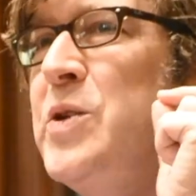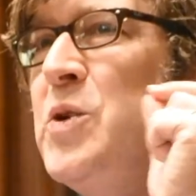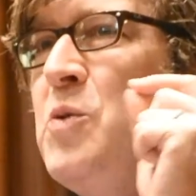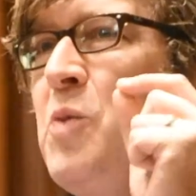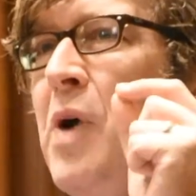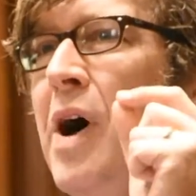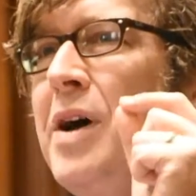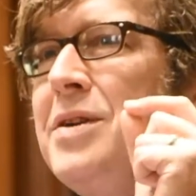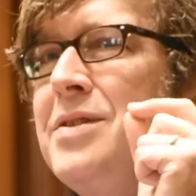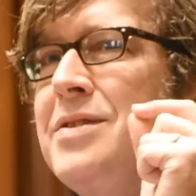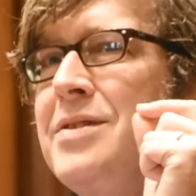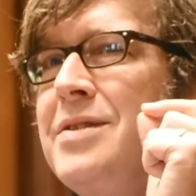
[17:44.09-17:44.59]

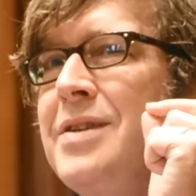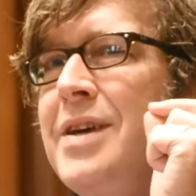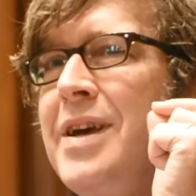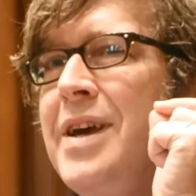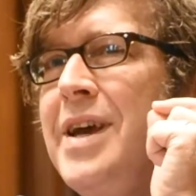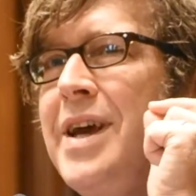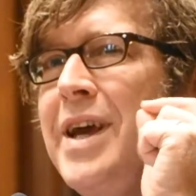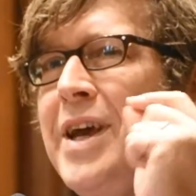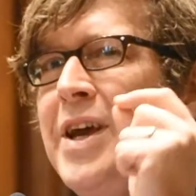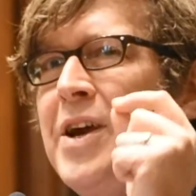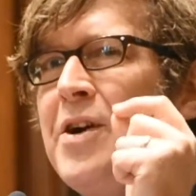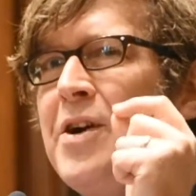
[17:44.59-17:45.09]
to us
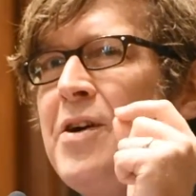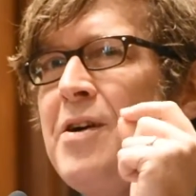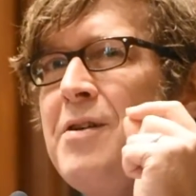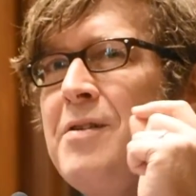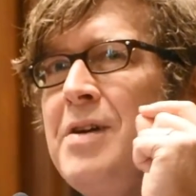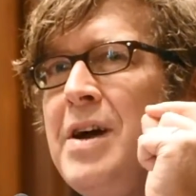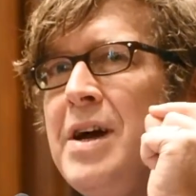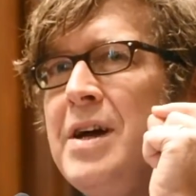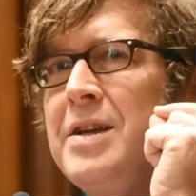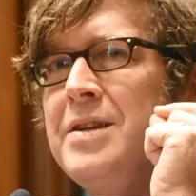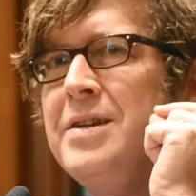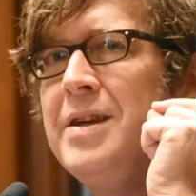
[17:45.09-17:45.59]

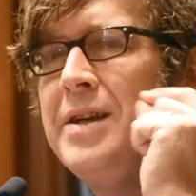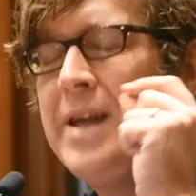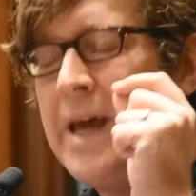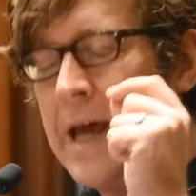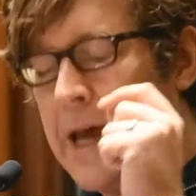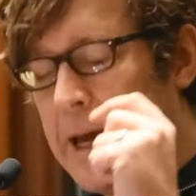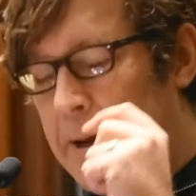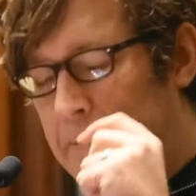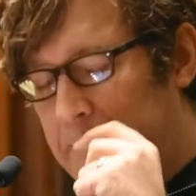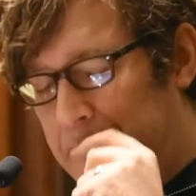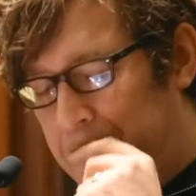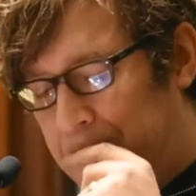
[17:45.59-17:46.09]
here
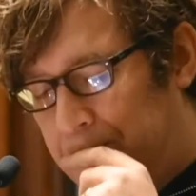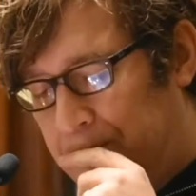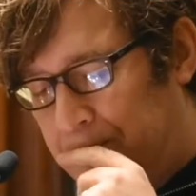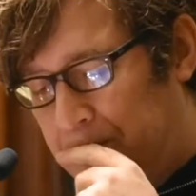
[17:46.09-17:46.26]
today.